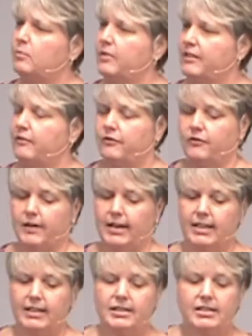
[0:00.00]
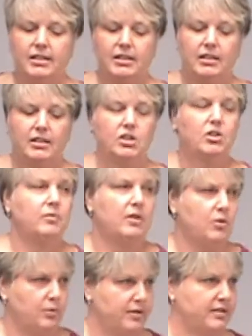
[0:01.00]
with a friend to a
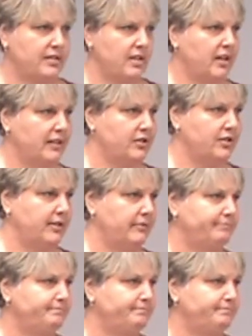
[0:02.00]
horse auction.